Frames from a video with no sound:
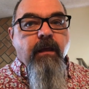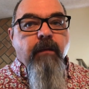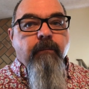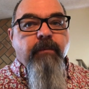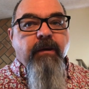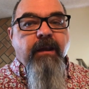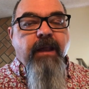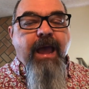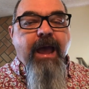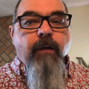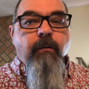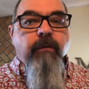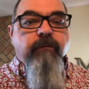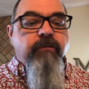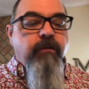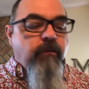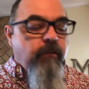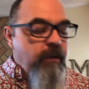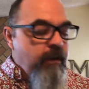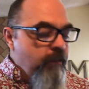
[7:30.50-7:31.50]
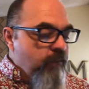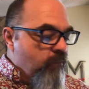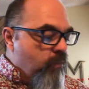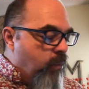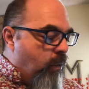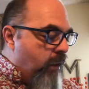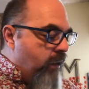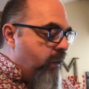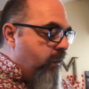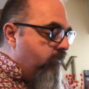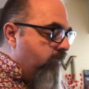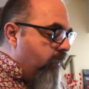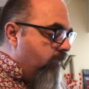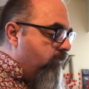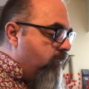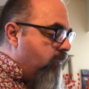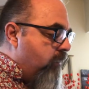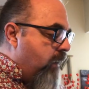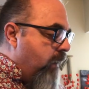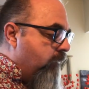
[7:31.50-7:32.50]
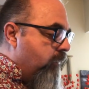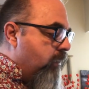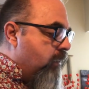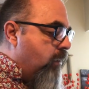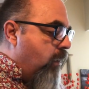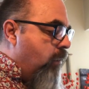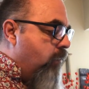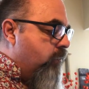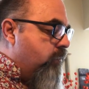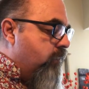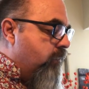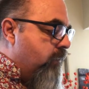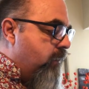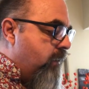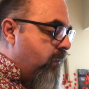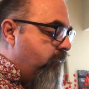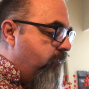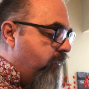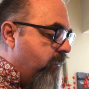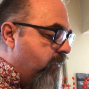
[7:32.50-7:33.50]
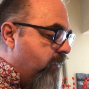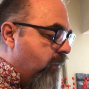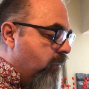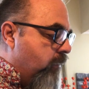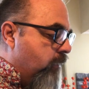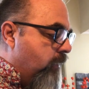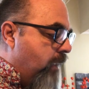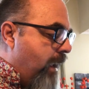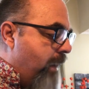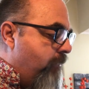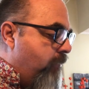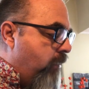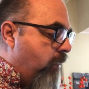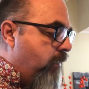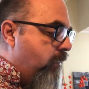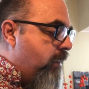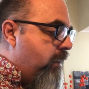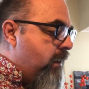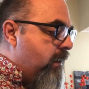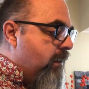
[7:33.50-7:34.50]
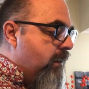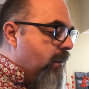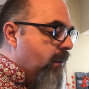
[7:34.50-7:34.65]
But however, there is one, even if you never go to the physical library,